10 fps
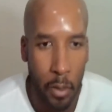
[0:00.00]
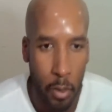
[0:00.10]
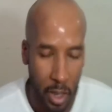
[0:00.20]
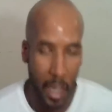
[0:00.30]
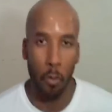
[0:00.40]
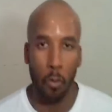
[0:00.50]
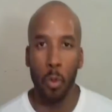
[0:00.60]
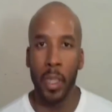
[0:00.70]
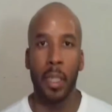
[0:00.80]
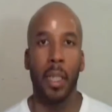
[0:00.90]
Set
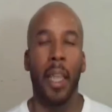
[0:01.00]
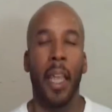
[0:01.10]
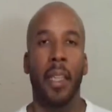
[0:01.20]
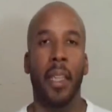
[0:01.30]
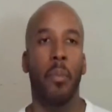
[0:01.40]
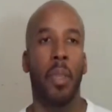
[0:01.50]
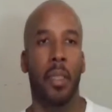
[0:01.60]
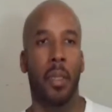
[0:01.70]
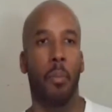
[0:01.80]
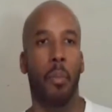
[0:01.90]
ruling the land can be
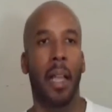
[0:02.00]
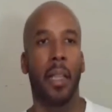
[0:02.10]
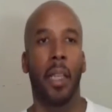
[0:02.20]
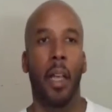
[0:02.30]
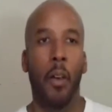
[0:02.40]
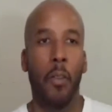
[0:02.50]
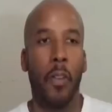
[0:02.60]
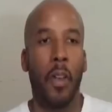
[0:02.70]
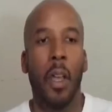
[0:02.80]
symbolic of